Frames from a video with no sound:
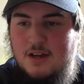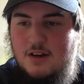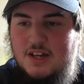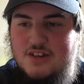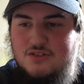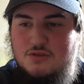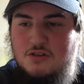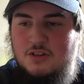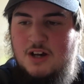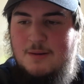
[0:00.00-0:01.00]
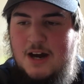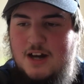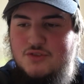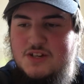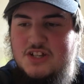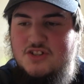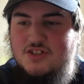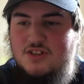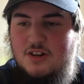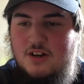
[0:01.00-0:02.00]
Okay, so total
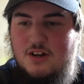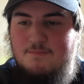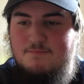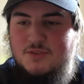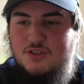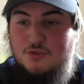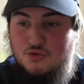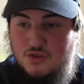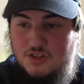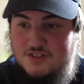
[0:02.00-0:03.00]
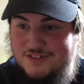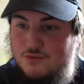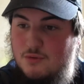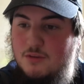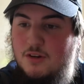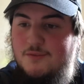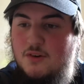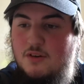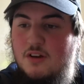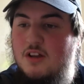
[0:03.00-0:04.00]
carbohydrates, total sugars, this is what we're looking
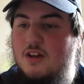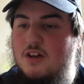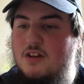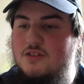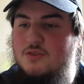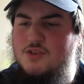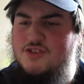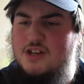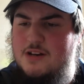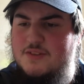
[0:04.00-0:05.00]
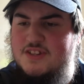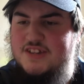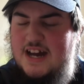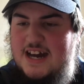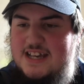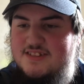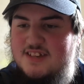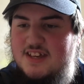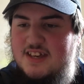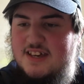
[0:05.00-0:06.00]
for. So the serving size
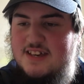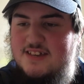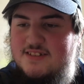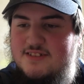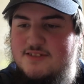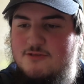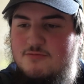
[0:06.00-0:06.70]
is,